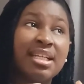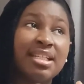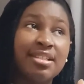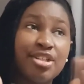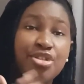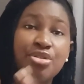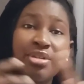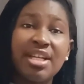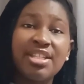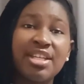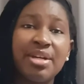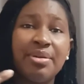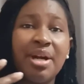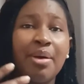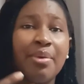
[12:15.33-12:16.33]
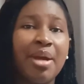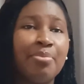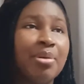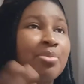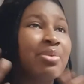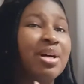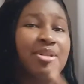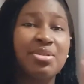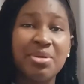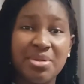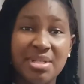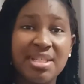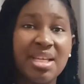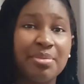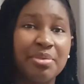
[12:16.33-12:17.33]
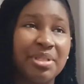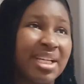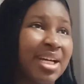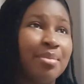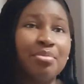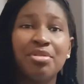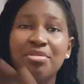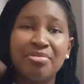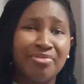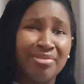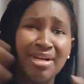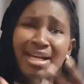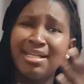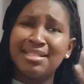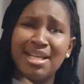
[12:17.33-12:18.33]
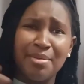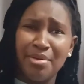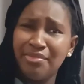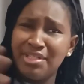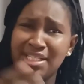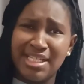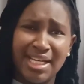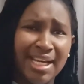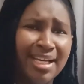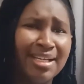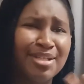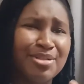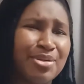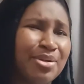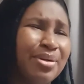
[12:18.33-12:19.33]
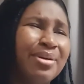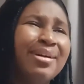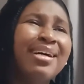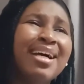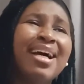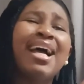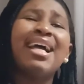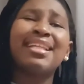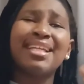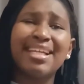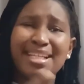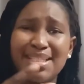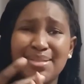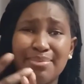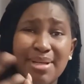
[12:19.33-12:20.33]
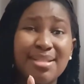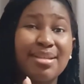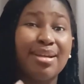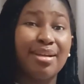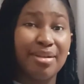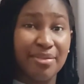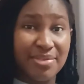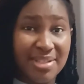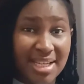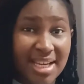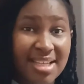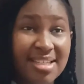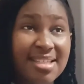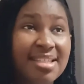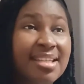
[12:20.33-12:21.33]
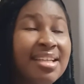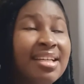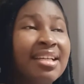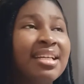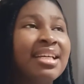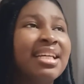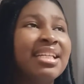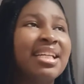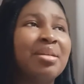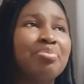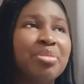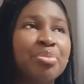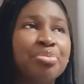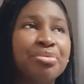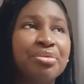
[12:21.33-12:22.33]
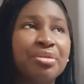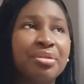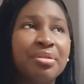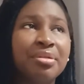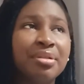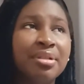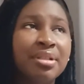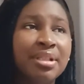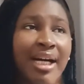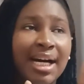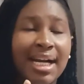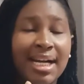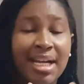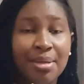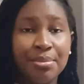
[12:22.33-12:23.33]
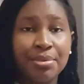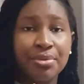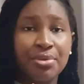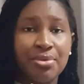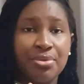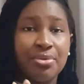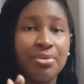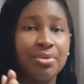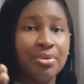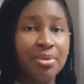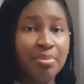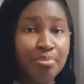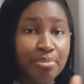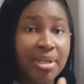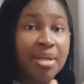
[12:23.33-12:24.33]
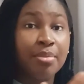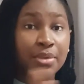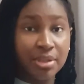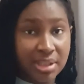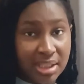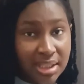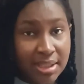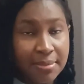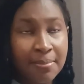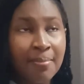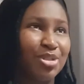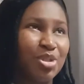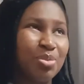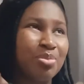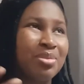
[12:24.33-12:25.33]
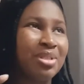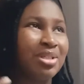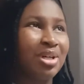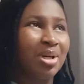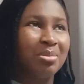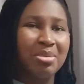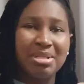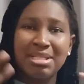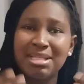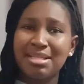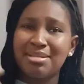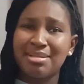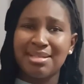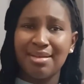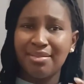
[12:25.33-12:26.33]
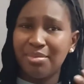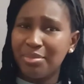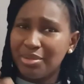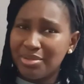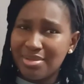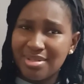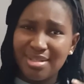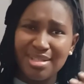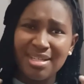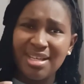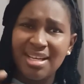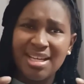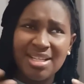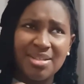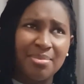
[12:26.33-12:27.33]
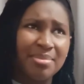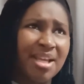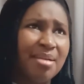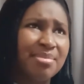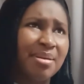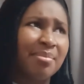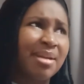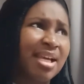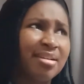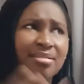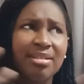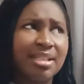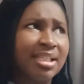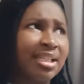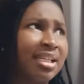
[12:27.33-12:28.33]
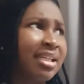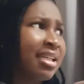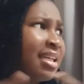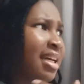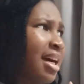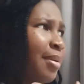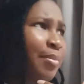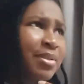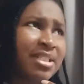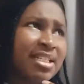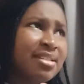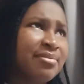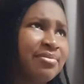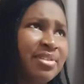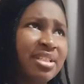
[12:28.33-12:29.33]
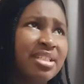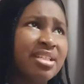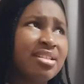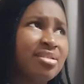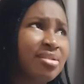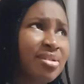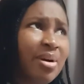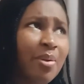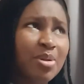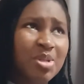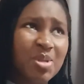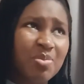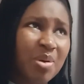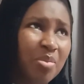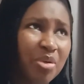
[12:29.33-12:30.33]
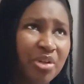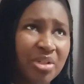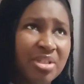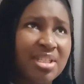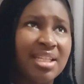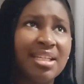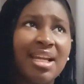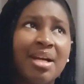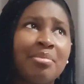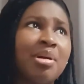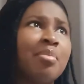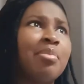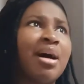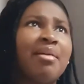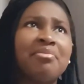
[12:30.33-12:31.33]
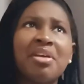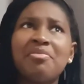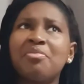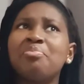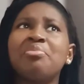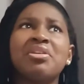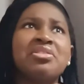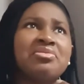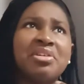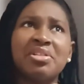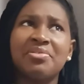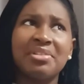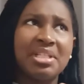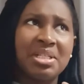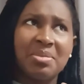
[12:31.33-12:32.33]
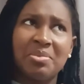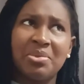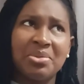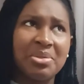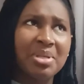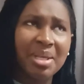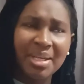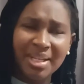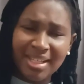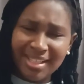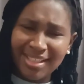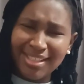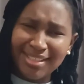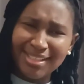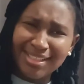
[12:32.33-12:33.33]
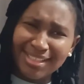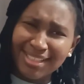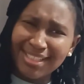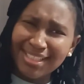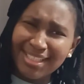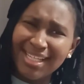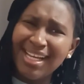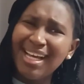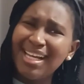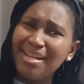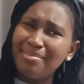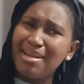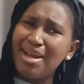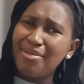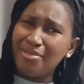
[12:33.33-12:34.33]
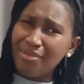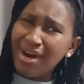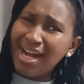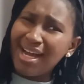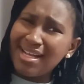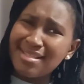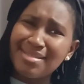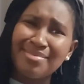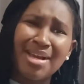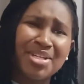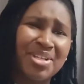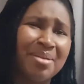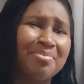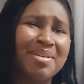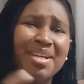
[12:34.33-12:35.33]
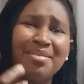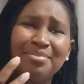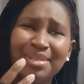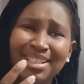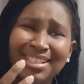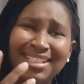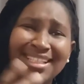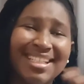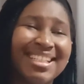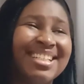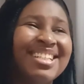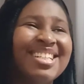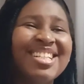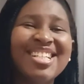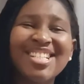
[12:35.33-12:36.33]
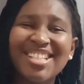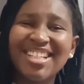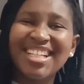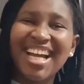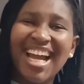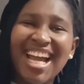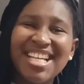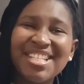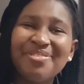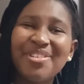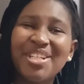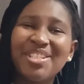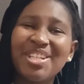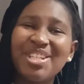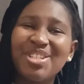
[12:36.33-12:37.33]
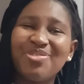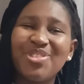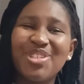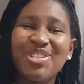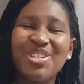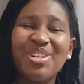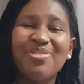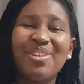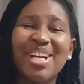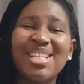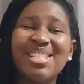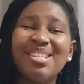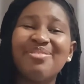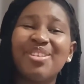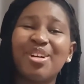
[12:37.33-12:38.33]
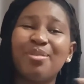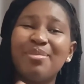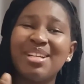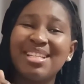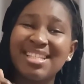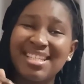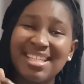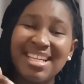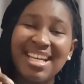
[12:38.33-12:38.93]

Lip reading: this student area where people are so unstable, they can move any time of the year. So I think it makes a lot of sense that people are able to pay monthly. It took me almost 6 to 7 months. Sometimes I'm like, okay, I'm budgeting for this. Oh, I want to spend money on this, and then I remember I've never paid rent for 6 months. I'm like, what? Why should I pay monthly? So guys, if you enjoyed this video, don't forget to leave a comment